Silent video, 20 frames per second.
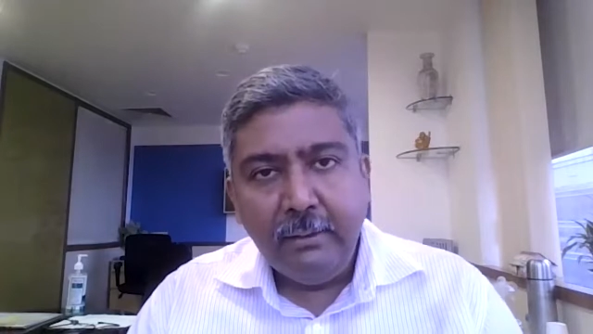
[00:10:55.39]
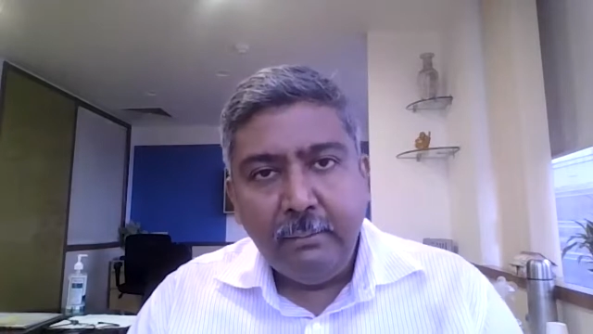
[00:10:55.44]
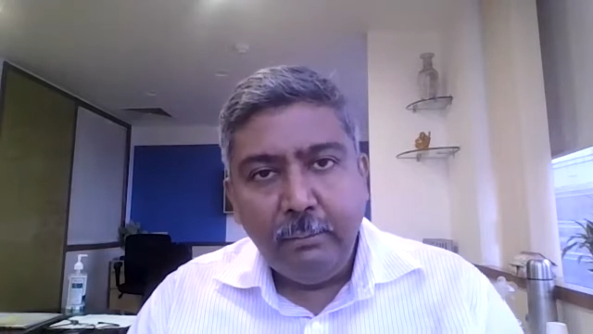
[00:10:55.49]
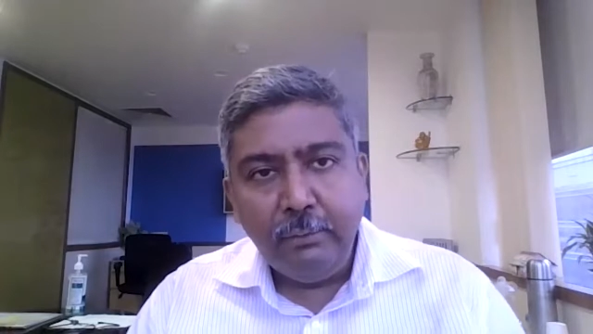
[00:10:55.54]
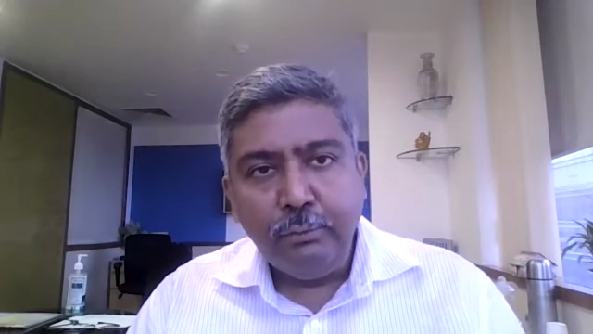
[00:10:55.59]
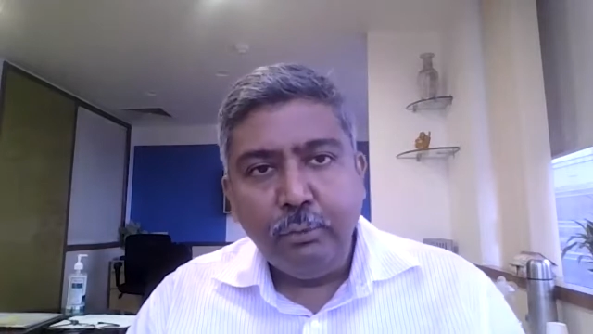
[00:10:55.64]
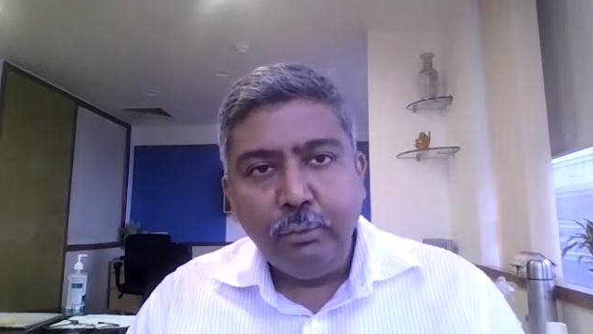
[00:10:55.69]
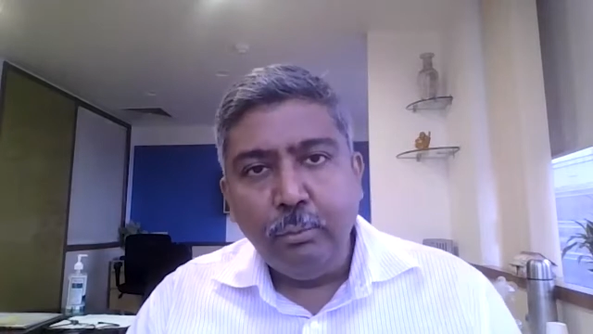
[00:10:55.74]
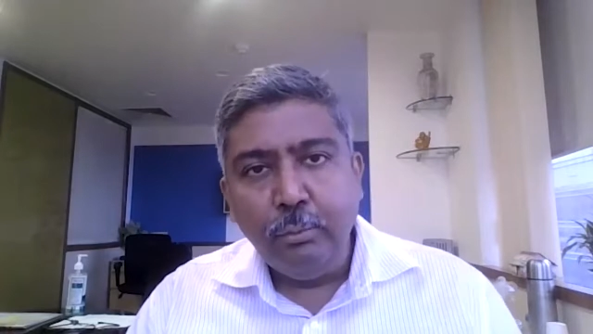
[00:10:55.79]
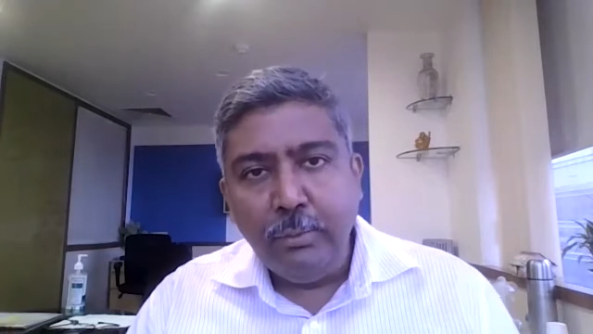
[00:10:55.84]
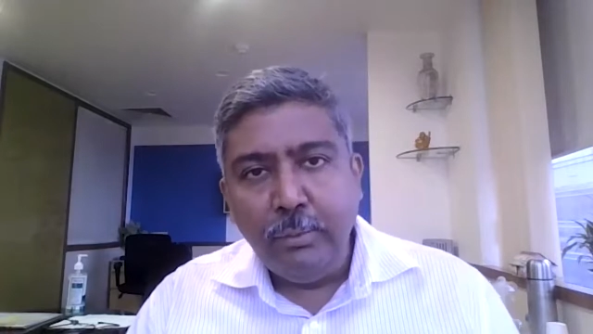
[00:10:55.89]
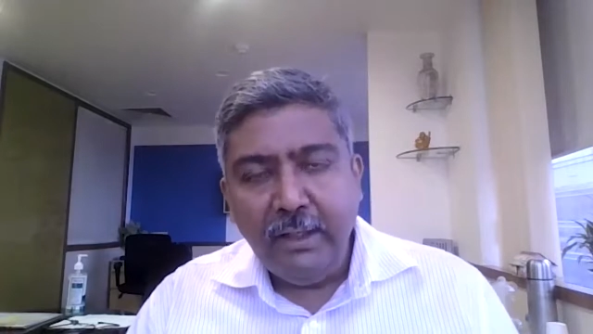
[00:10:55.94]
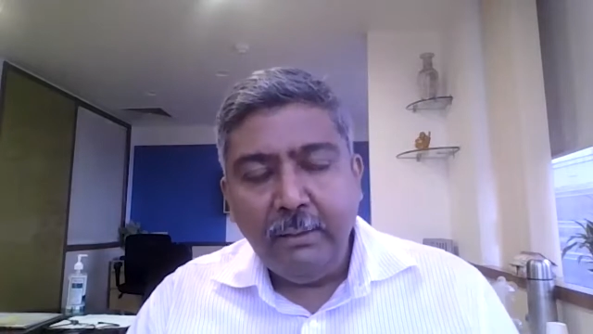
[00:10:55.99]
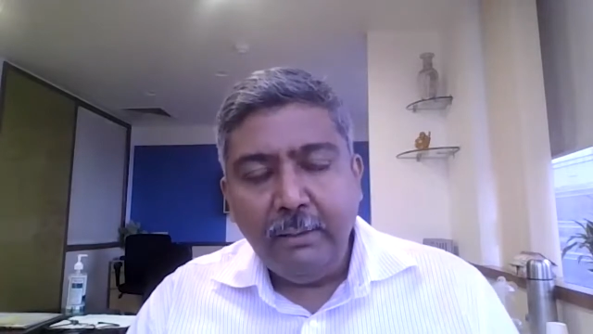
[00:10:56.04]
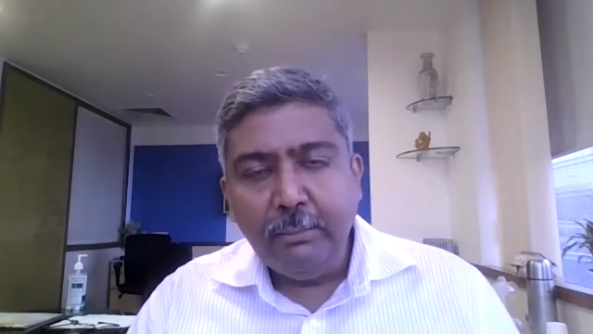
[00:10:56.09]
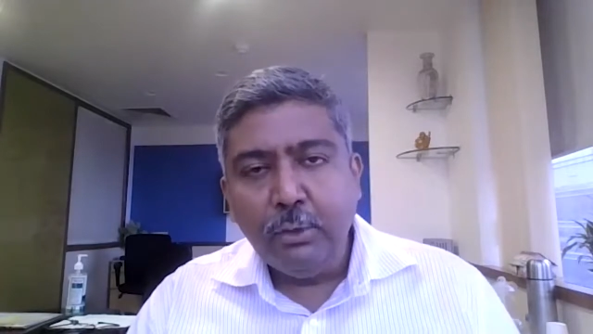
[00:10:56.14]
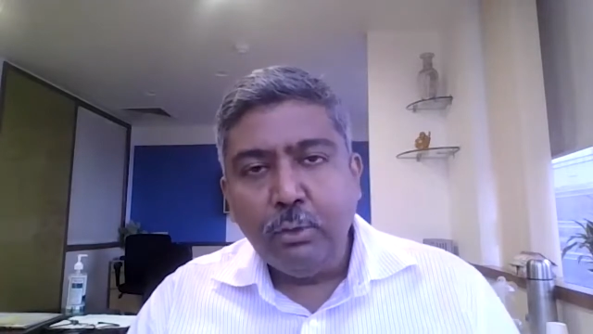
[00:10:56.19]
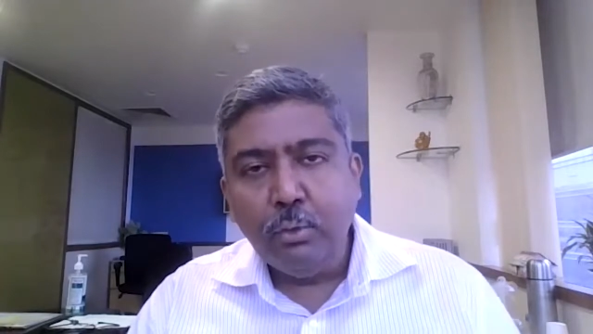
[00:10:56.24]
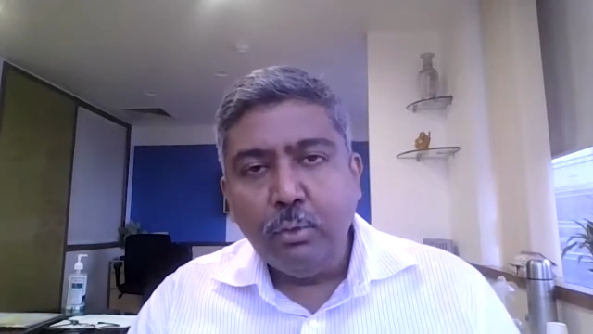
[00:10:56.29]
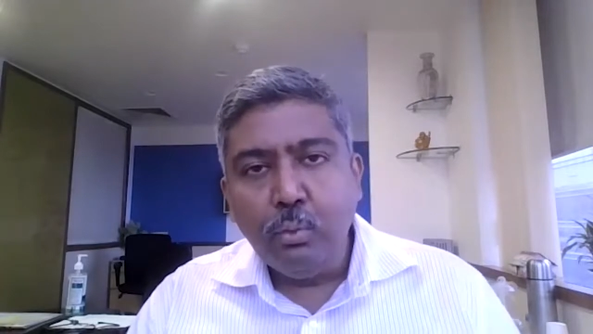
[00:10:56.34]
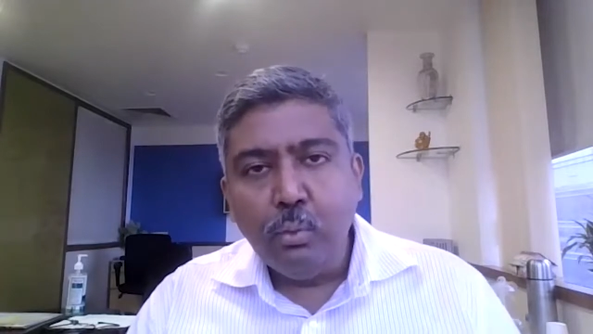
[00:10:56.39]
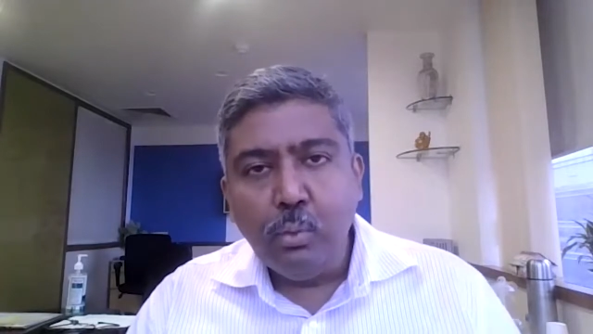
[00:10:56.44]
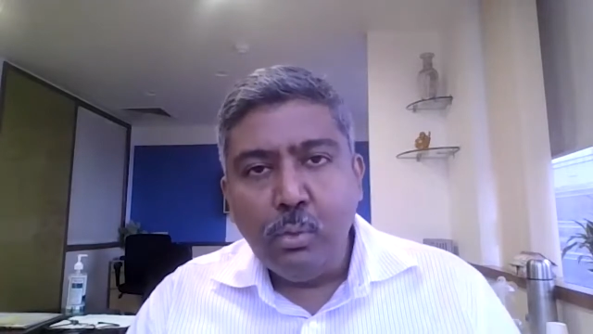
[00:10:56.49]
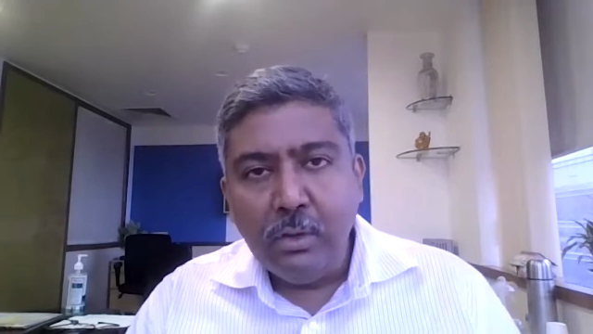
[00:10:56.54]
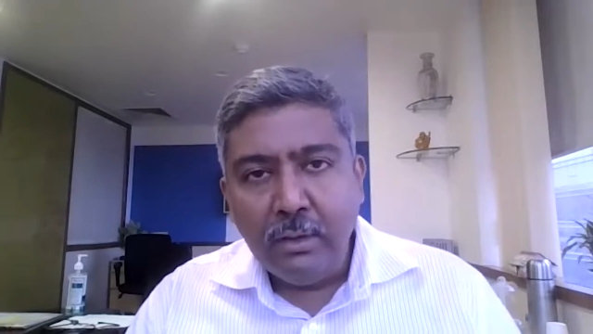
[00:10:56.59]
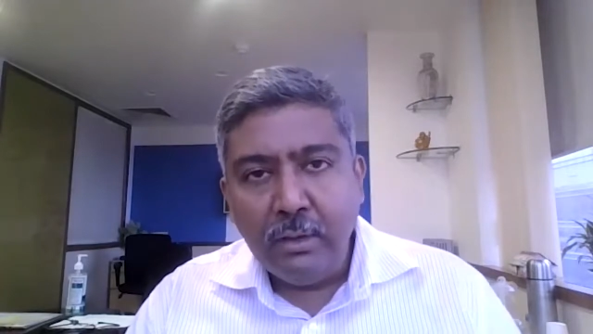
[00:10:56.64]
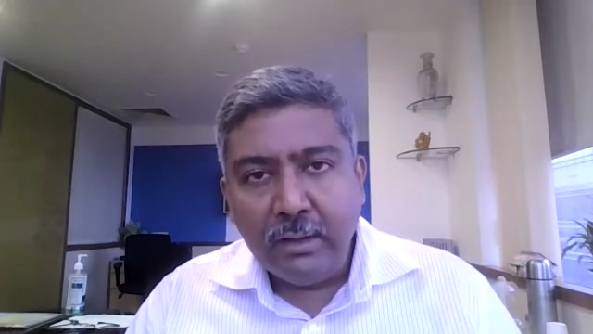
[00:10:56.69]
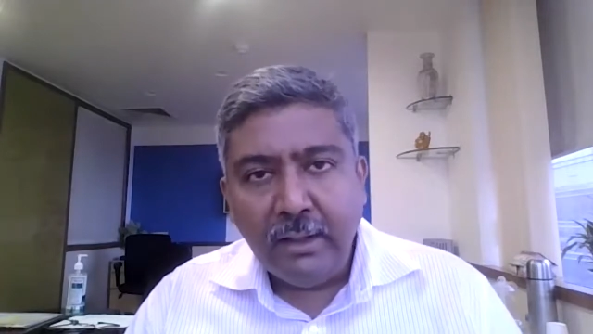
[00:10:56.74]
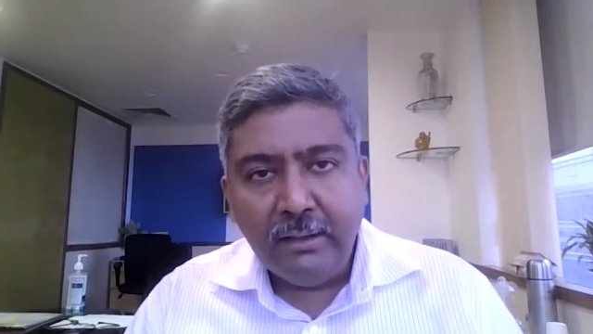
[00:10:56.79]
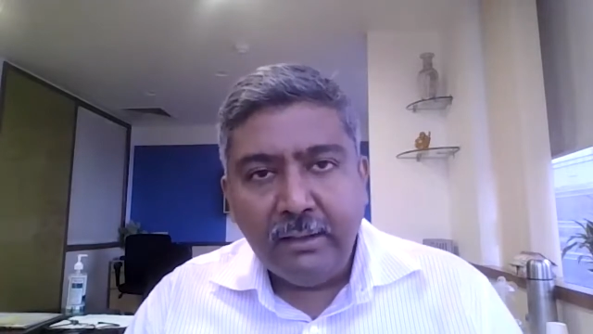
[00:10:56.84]
before be able to
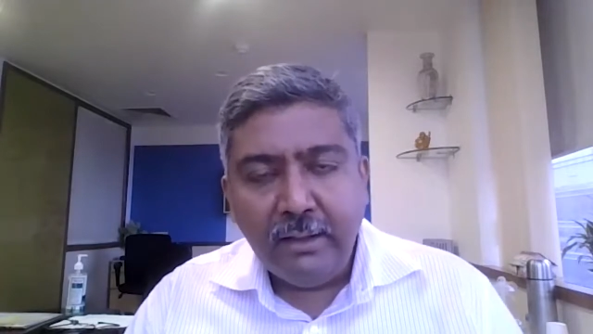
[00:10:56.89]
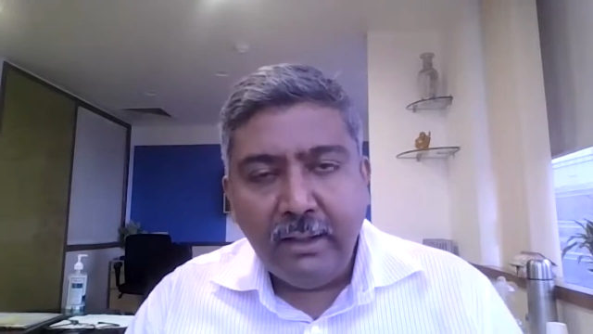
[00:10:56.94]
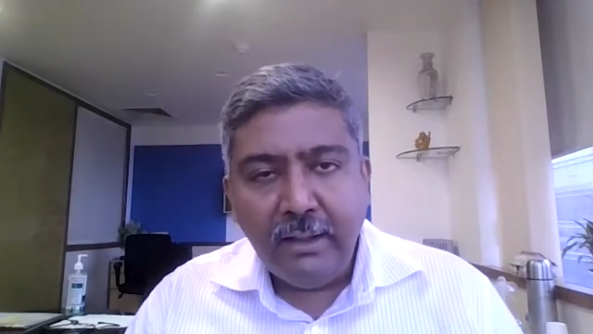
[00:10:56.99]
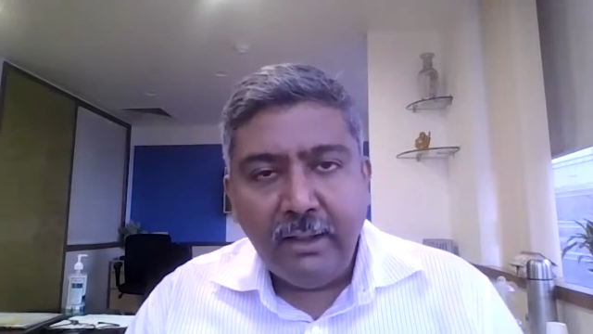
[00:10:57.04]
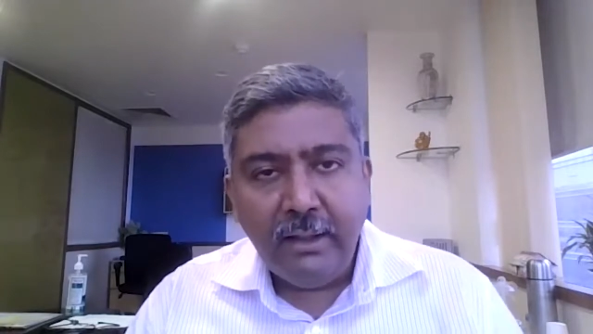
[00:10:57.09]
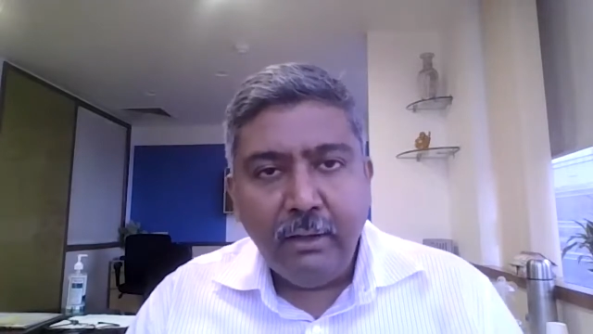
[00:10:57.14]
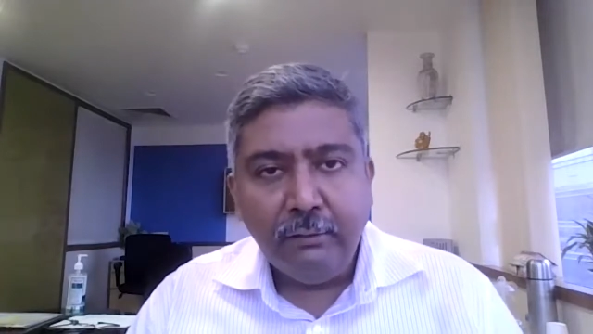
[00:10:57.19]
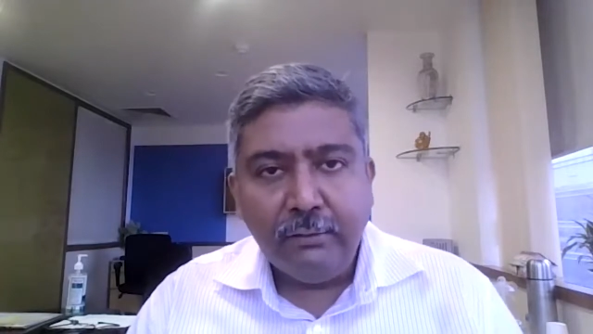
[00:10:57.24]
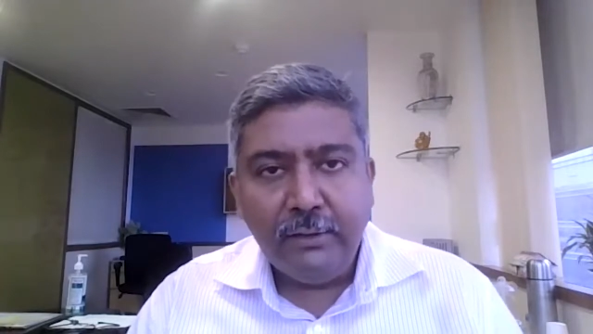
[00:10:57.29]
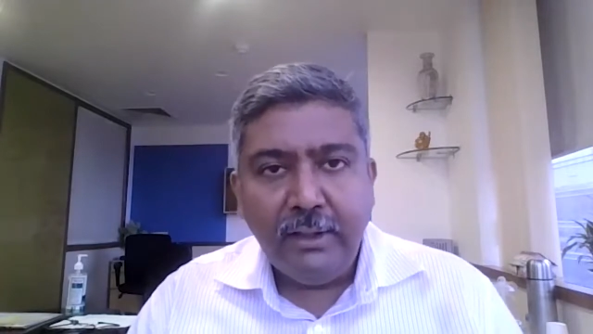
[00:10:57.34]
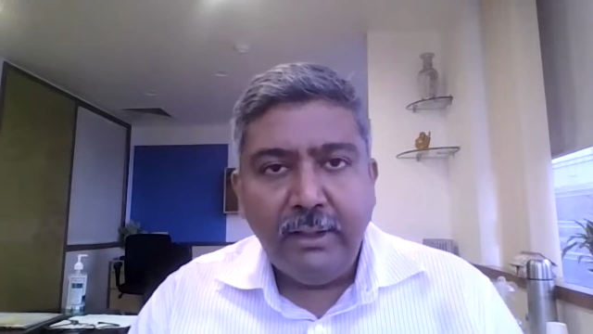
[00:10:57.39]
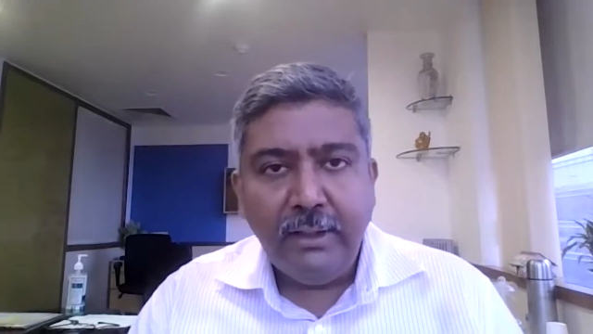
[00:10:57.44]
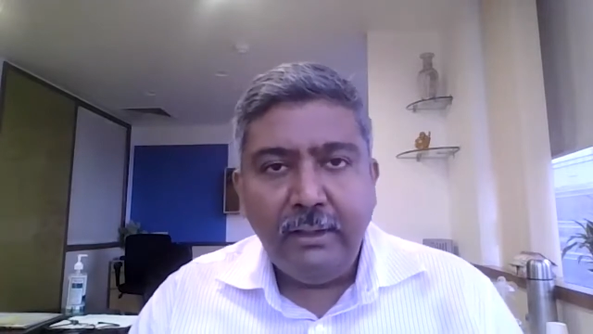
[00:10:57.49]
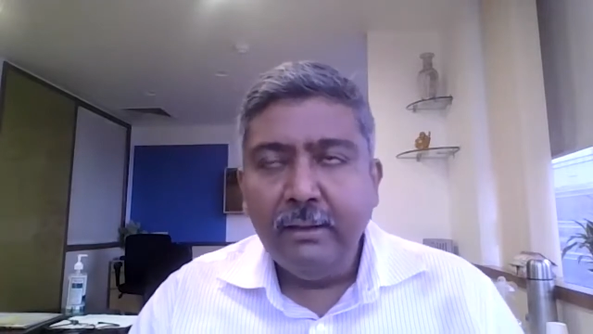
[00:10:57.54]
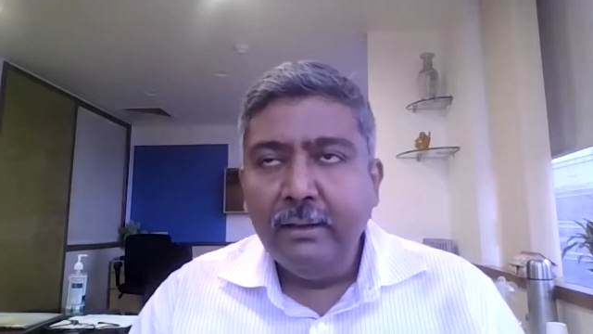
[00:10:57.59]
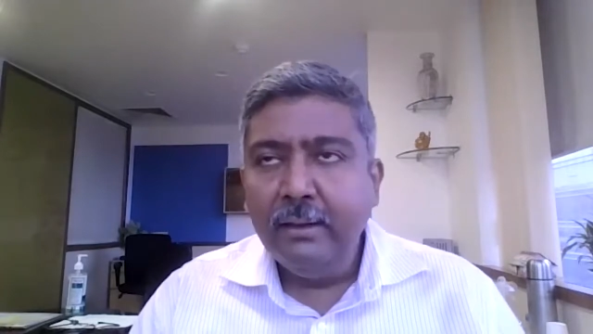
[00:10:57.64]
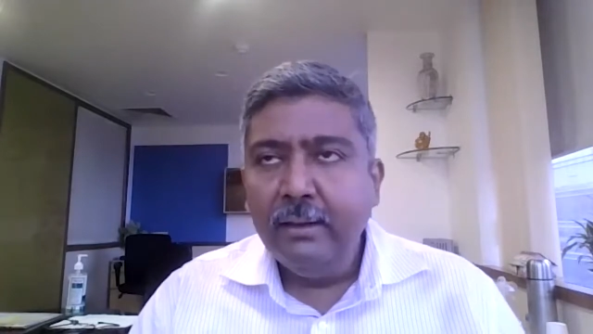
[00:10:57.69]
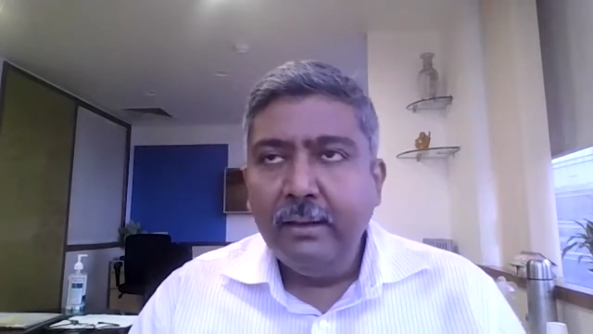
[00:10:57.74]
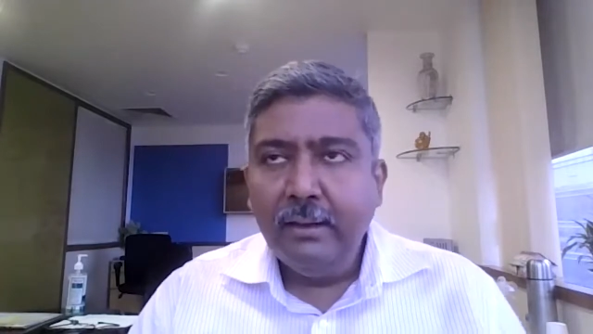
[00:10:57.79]
work at any of the